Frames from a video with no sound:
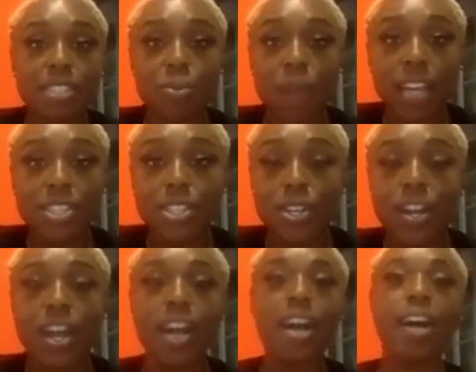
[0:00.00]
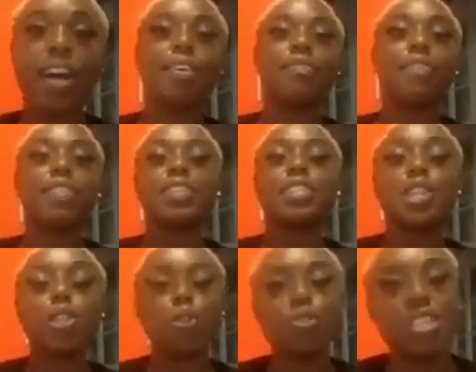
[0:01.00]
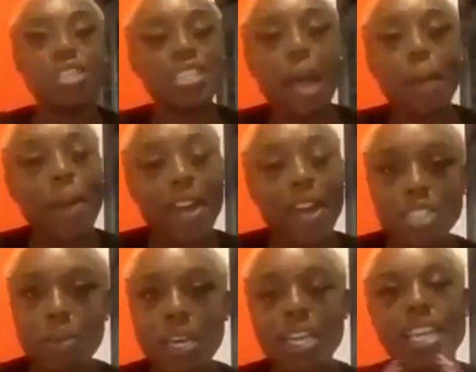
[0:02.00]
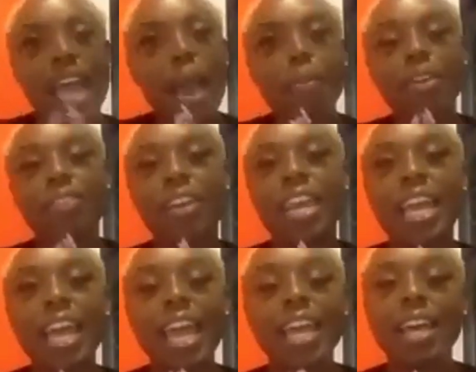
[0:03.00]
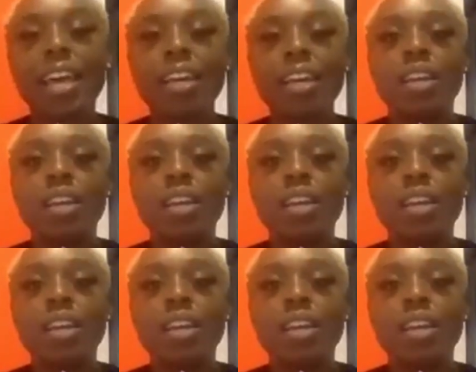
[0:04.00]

director of the Solutions Not Punishment Collaborative in Atlanta.